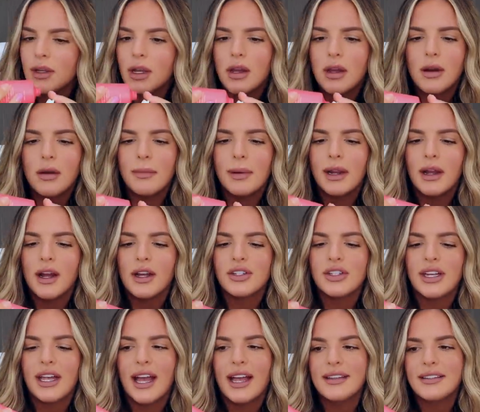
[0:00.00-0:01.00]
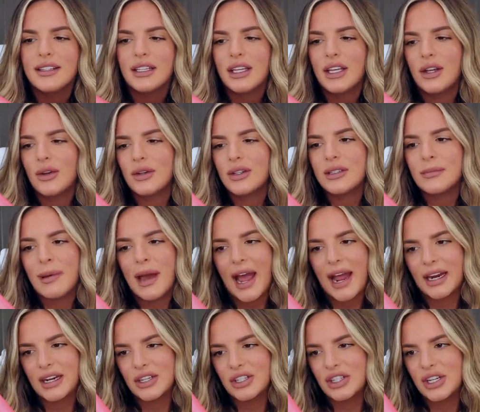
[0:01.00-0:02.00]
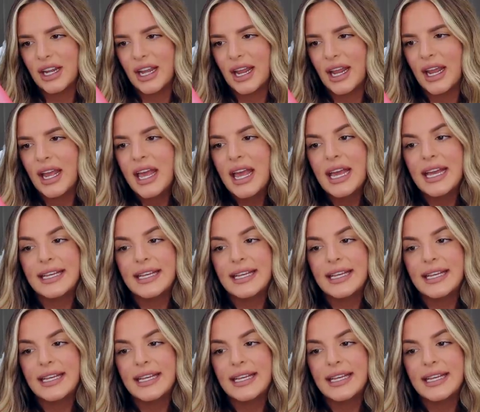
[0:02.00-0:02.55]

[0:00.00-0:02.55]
Oh my gosh, it has the cutest packaging.